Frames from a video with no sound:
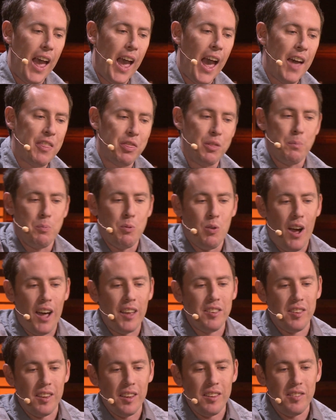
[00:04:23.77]
at the
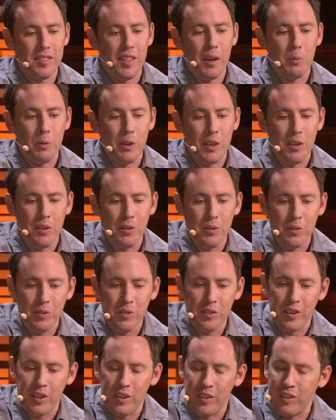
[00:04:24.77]
process that we use
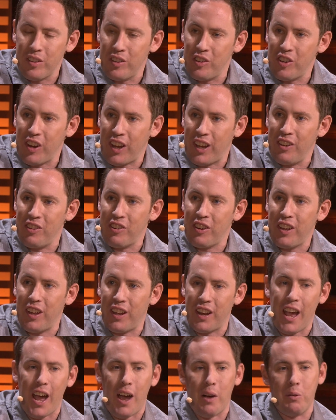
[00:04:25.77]
to change it
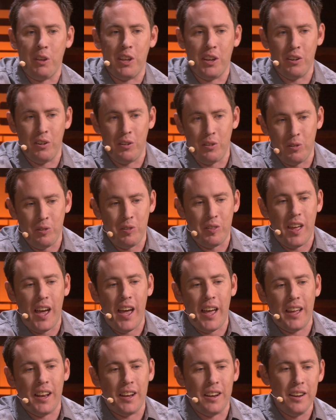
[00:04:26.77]
and how we introduce
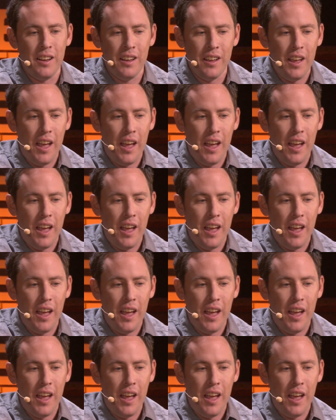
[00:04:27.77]
that and